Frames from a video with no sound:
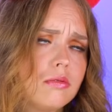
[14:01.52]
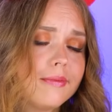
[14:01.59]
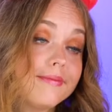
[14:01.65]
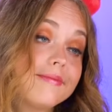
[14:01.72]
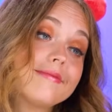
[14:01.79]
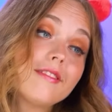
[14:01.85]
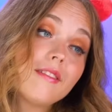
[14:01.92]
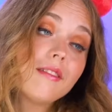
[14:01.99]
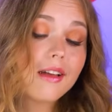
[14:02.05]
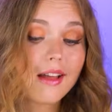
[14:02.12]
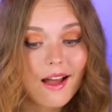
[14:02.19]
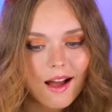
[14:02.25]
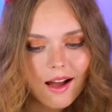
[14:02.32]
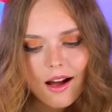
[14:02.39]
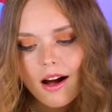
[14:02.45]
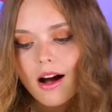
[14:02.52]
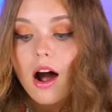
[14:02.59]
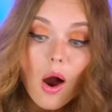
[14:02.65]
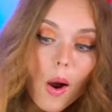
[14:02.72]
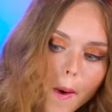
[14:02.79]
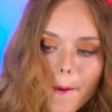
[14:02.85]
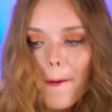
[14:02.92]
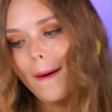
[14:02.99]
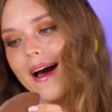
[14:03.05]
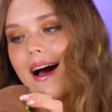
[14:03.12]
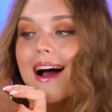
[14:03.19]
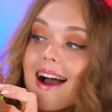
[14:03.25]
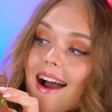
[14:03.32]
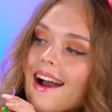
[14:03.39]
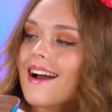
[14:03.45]
Oh well. Still
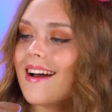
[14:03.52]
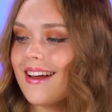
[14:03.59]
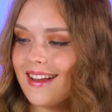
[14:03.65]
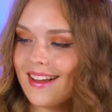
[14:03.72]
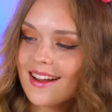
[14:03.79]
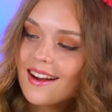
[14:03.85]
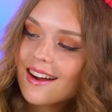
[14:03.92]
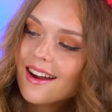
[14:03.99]
plenty to eat.